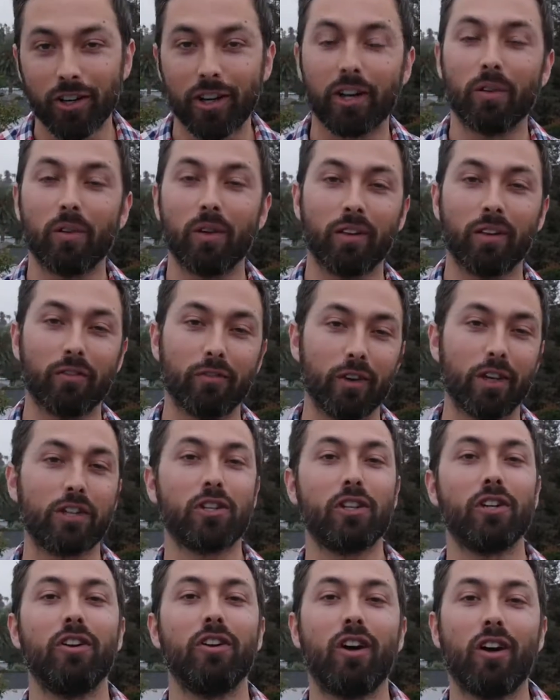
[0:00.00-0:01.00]
including
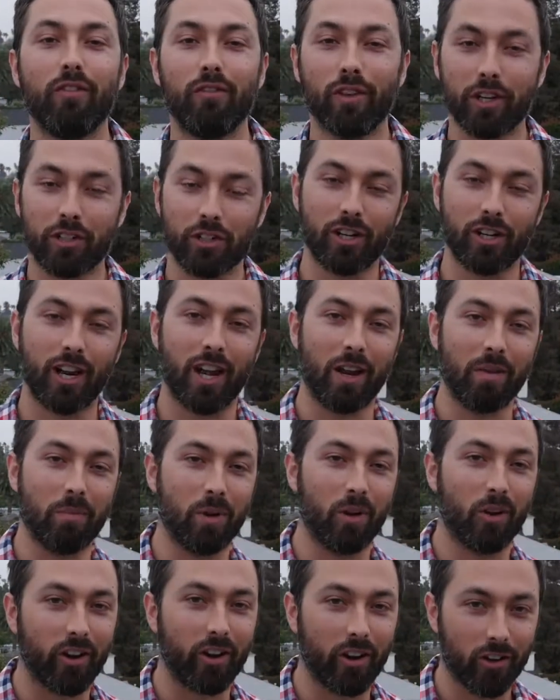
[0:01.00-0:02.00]
fiction, nonfiction, and
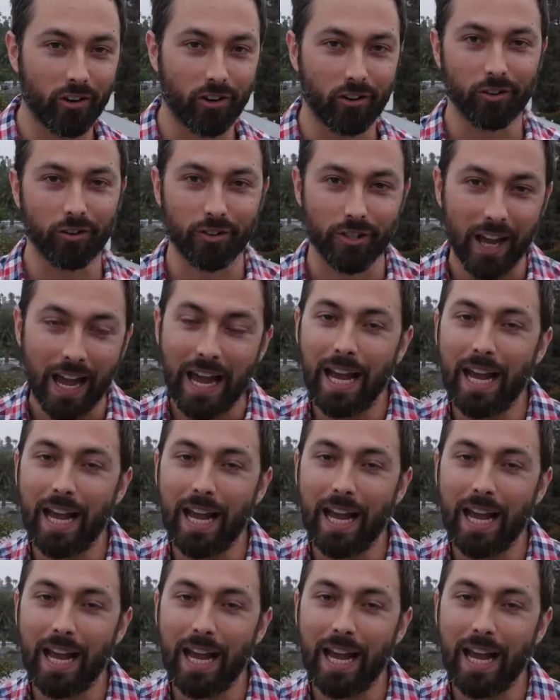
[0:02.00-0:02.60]
periodicals.